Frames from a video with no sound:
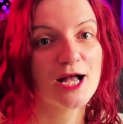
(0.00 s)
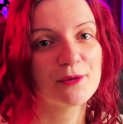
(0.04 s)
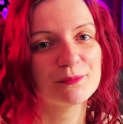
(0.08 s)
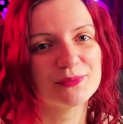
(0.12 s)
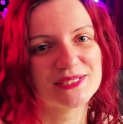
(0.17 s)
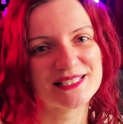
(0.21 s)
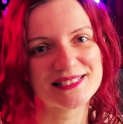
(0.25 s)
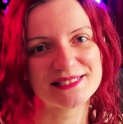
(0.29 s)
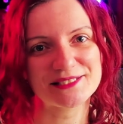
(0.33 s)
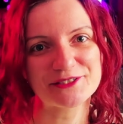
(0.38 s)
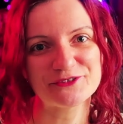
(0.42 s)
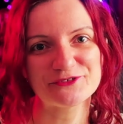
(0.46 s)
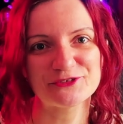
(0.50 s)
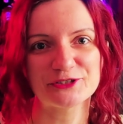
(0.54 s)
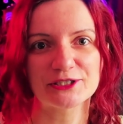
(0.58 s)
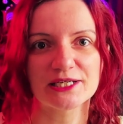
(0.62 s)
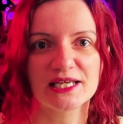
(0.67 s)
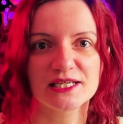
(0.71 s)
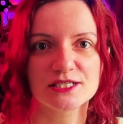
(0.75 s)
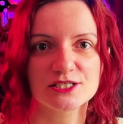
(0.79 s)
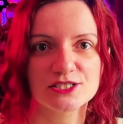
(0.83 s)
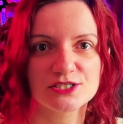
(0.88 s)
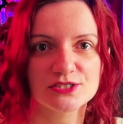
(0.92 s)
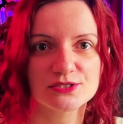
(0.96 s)
Please don't
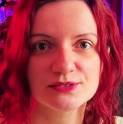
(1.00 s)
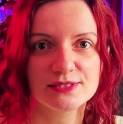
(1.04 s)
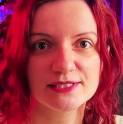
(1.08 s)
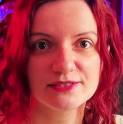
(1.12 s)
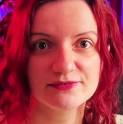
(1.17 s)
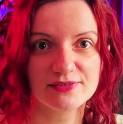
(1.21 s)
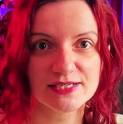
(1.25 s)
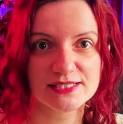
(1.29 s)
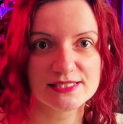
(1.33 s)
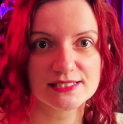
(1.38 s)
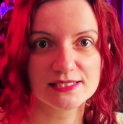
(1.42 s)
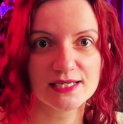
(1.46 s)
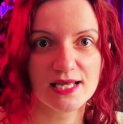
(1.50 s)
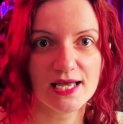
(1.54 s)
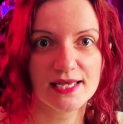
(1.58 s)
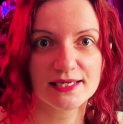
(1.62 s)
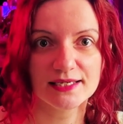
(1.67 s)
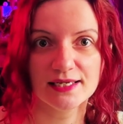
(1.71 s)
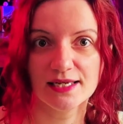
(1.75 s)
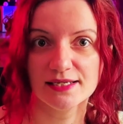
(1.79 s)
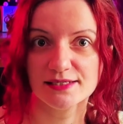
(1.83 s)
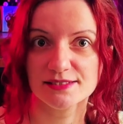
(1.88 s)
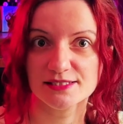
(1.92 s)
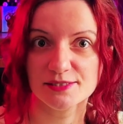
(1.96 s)
forget to leave us a
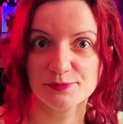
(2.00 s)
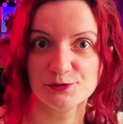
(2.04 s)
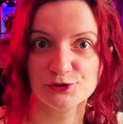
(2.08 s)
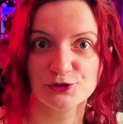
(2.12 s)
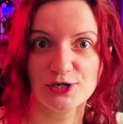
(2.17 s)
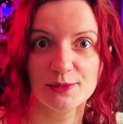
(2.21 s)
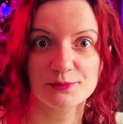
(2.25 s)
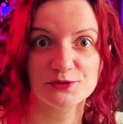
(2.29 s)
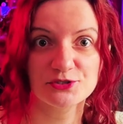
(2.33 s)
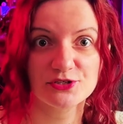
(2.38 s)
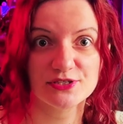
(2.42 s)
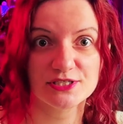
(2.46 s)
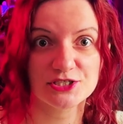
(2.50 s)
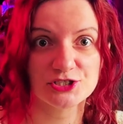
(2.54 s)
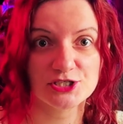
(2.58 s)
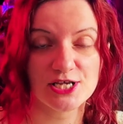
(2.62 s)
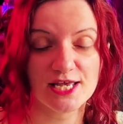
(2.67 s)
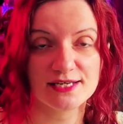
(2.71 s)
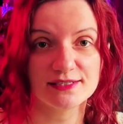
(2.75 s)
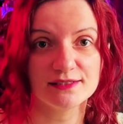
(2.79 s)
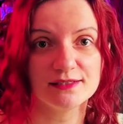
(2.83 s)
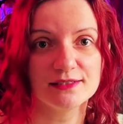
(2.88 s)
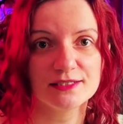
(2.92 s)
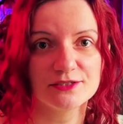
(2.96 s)
like and subscribe to the
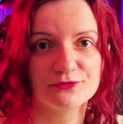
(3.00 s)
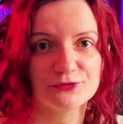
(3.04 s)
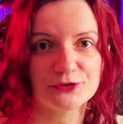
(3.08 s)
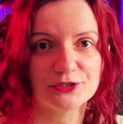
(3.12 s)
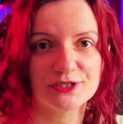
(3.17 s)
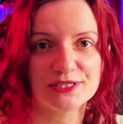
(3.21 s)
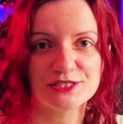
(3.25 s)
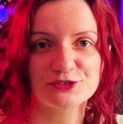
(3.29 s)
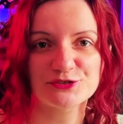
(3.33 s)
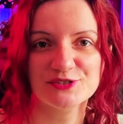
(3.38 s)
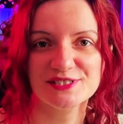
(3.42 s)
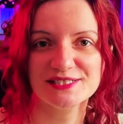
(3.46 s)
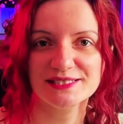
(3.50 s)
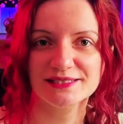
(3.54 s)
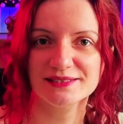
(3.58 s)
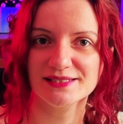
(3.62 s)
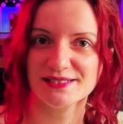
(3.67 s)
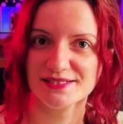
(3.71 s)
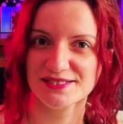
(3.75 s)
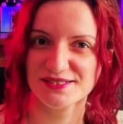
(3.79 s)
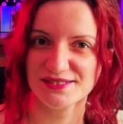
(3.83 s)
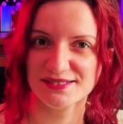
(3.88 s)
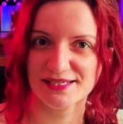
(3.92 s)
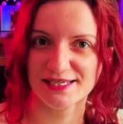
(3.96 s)
channel if you're interested
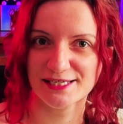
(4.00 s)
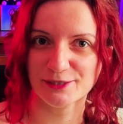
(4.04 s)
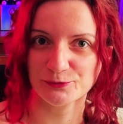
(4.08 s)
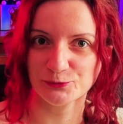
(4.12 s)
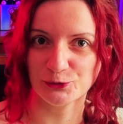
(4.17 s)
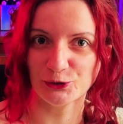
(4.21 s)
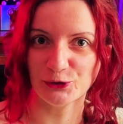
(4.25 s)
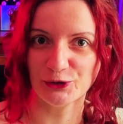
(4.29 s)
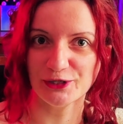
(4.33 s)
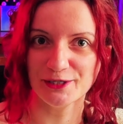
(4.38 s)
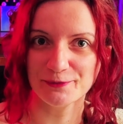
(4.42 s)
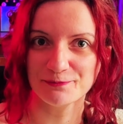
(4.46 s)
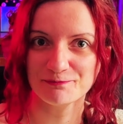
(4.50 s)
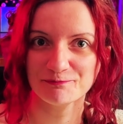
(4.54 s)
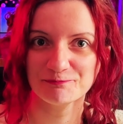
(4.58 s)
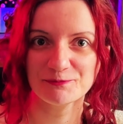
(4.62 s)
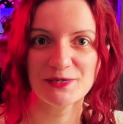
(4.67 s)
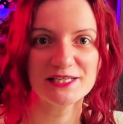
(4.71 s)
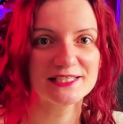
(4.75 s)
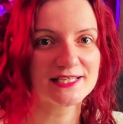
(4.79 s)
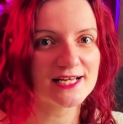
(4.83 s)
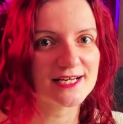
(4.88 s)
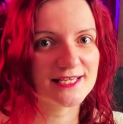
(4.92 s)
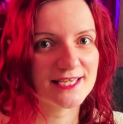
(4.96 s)
in seeing more,
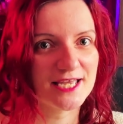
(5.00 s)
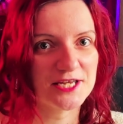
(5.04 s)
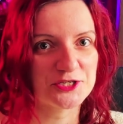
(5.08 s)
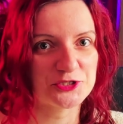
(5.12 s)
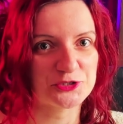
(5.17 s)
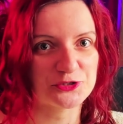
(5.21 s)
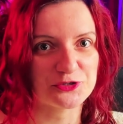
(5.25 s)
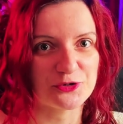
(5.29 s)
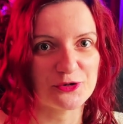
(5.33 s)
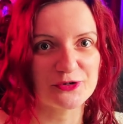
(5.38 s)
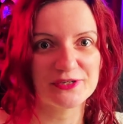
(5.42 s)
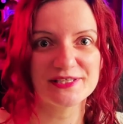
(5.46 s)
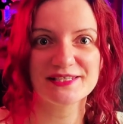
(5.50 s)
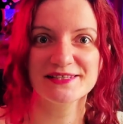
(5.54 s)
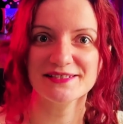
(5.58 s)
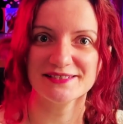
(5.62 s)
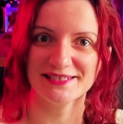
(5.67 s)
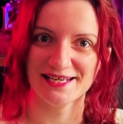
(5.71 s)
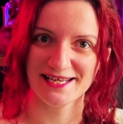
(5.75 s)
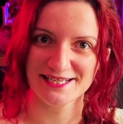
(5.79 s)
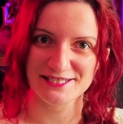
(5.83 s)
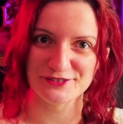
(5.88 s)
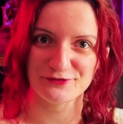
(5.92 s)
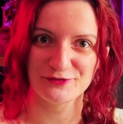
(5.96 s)
and I'll catch you all in the
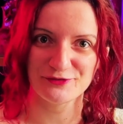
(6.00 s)
next